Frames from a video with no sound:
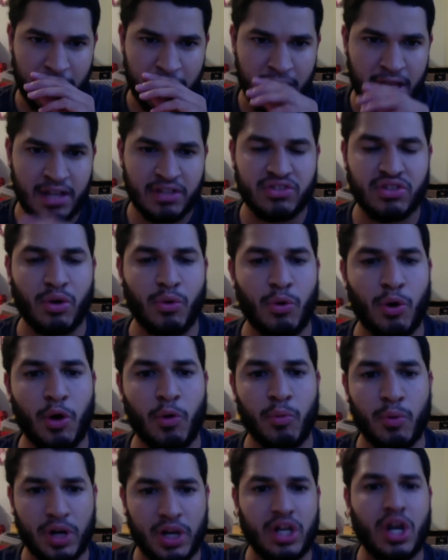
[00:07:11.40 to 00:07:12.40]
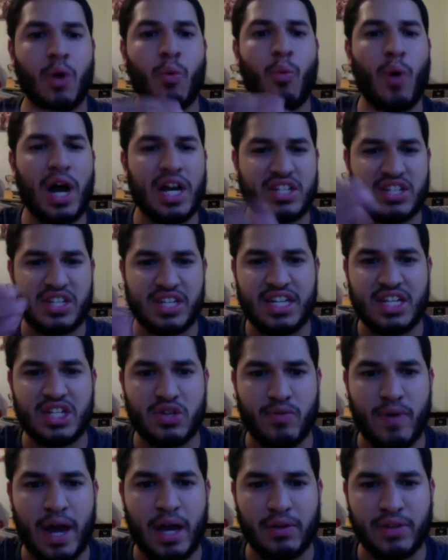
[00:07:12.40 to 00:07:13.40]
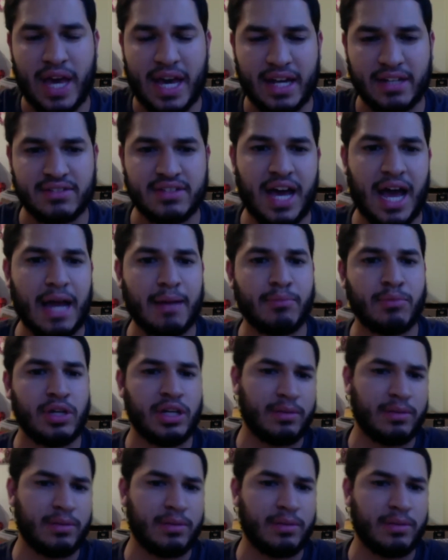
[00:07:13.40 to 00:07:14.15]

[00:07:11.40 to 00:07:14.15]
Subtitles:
So we're going to watch each round at a time.